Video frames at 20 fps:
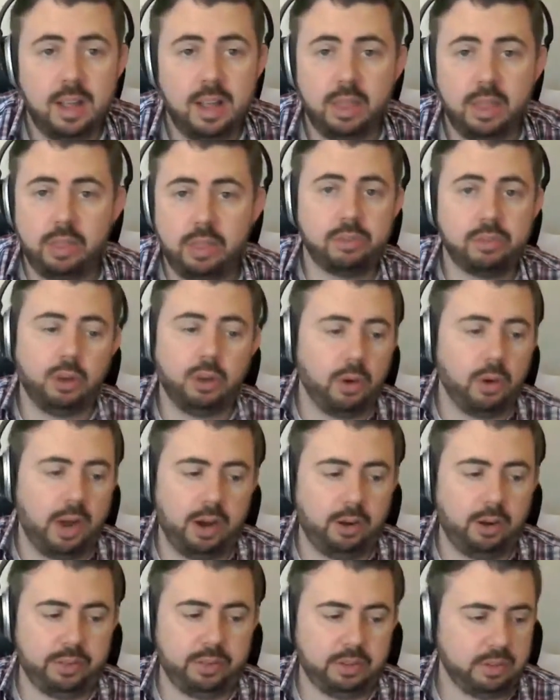I
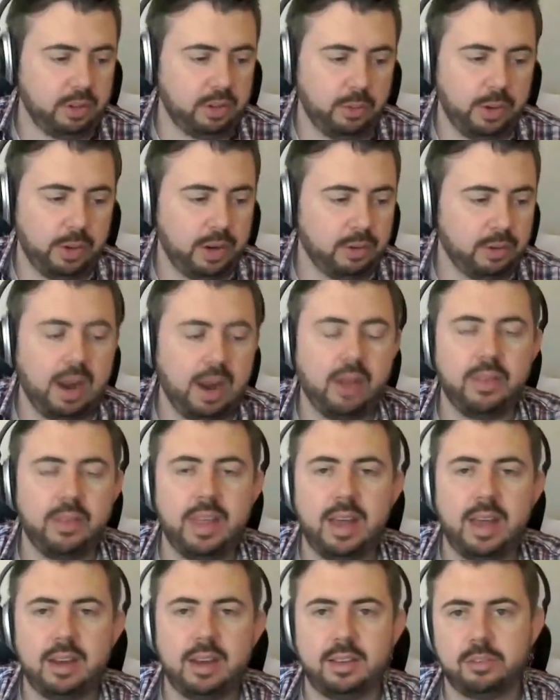don't think there's any way around
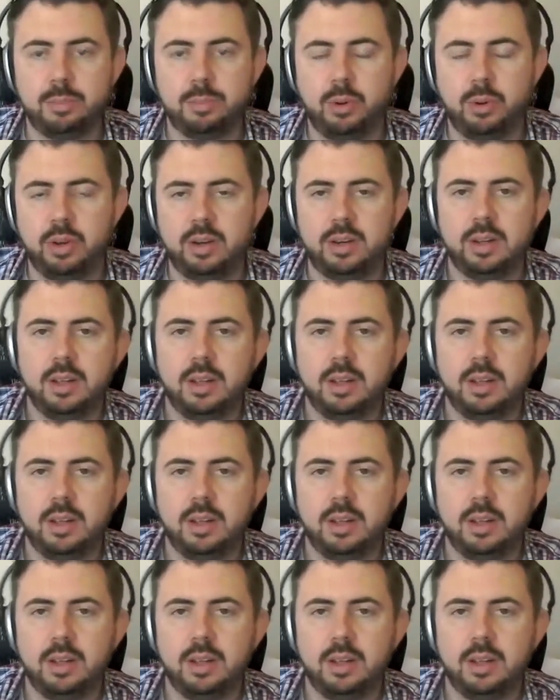that at this point.